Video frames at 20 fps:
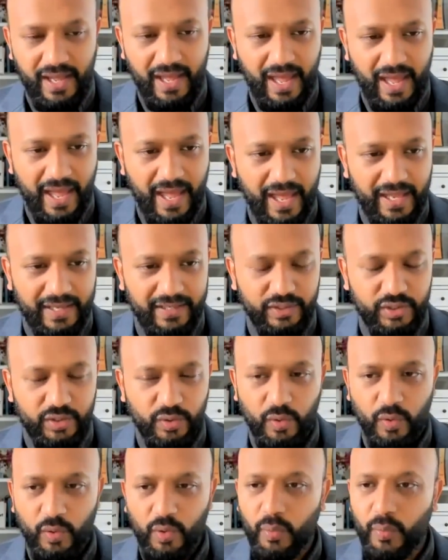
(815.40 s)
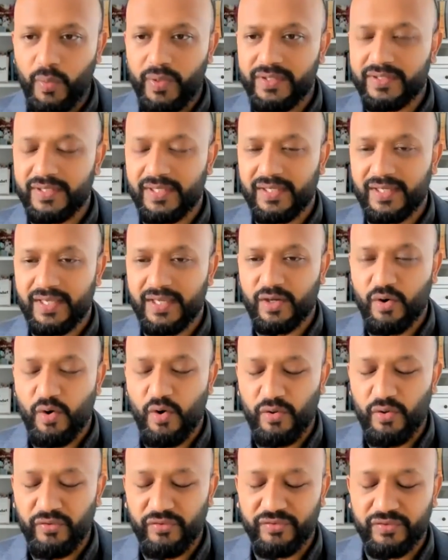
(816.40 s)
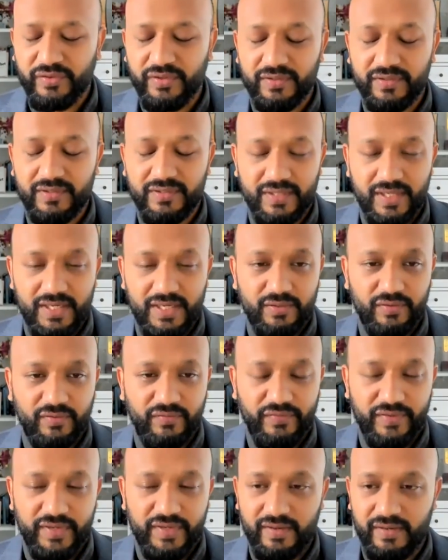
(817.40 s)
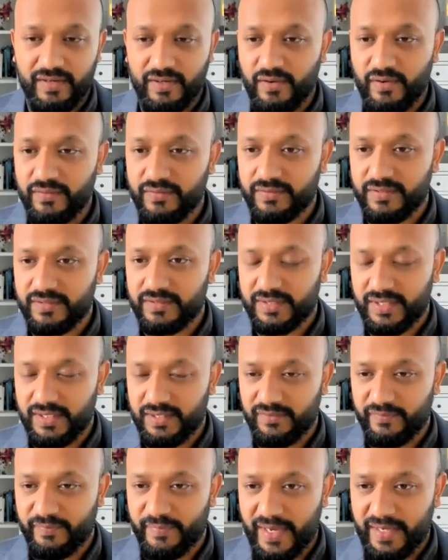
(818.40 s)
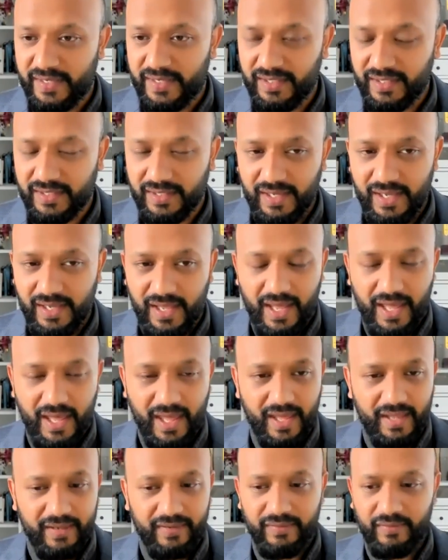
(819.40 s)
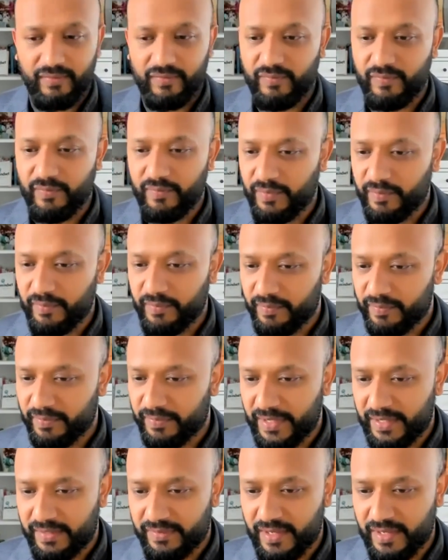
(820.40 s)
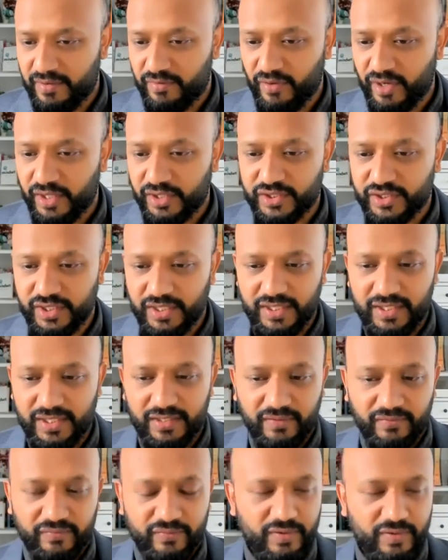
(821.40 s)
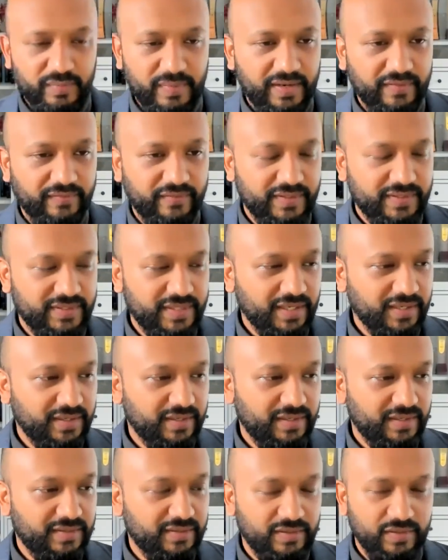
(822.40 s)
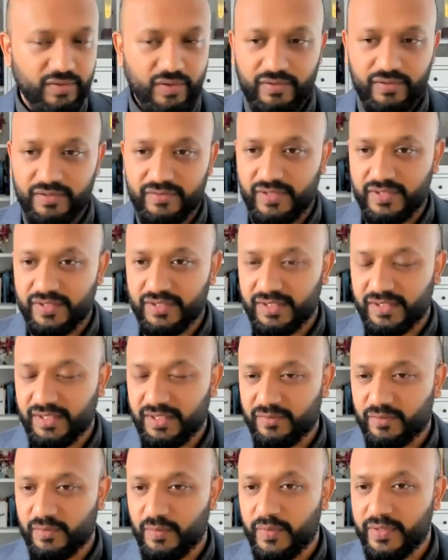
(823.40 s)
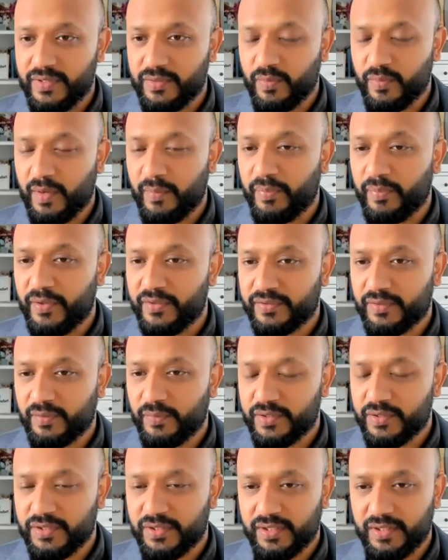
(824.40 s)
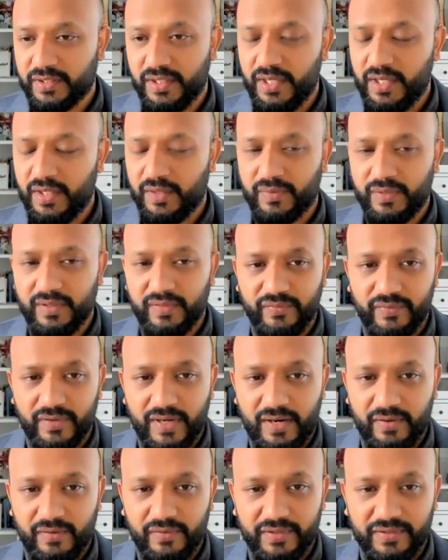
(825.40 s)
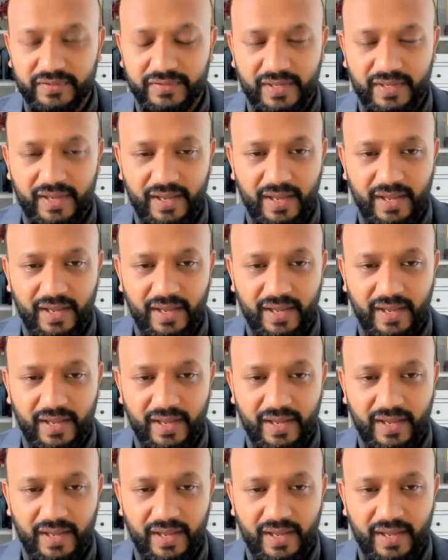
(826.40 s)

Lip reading: And you're always in a constant state of fear and a constant state of panic. And they rush in from every second. The doctors rush in. There's always one person watching 24 hours.